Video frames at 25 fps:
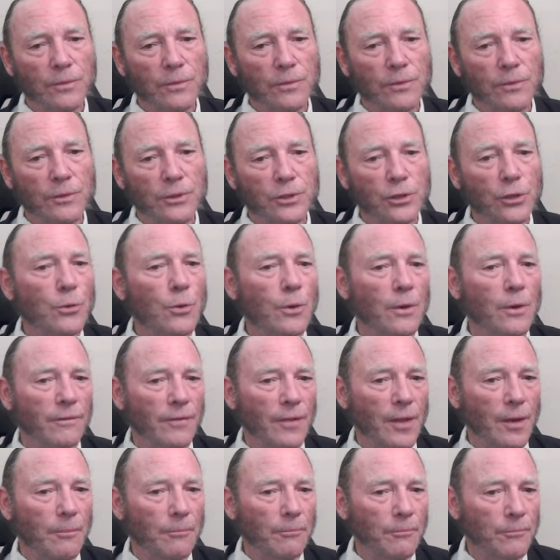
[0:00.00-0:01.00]
2 of
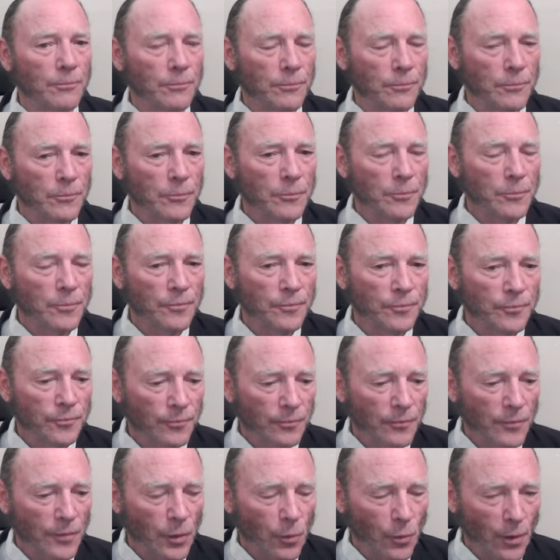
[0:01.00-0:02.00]
them,
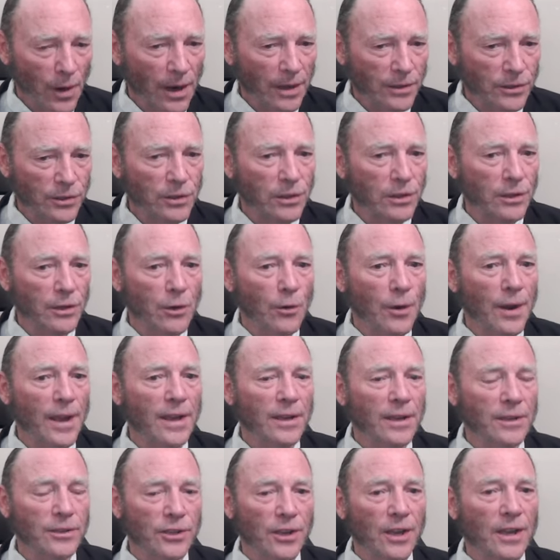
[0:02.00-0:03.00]
whereas
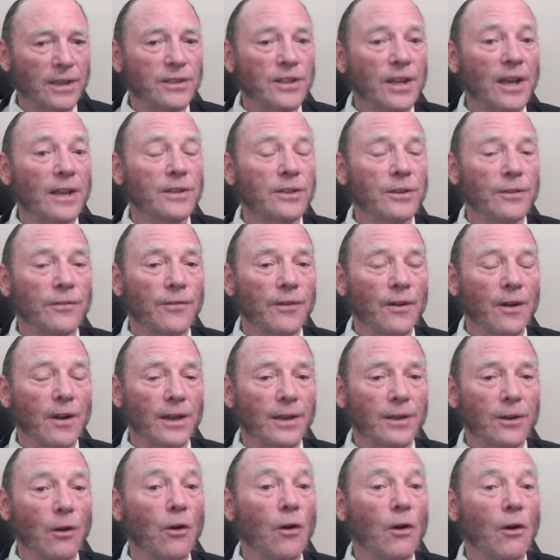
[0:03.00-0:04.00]
Lagrange
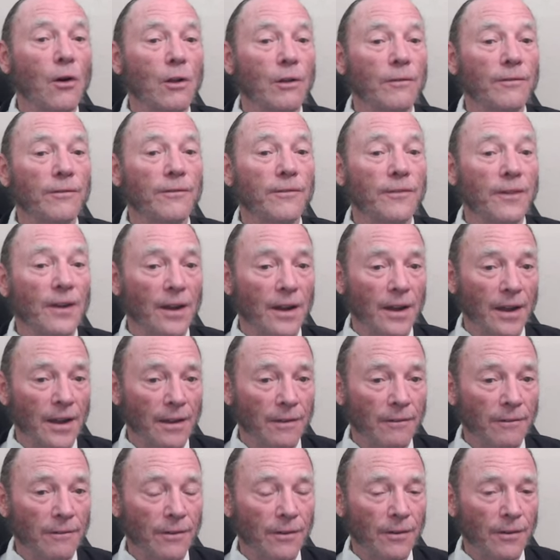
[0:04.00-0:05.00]
identified all
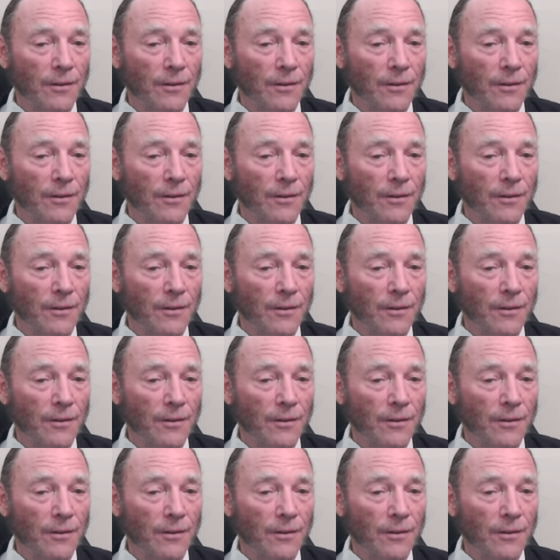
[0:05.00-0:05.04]
5.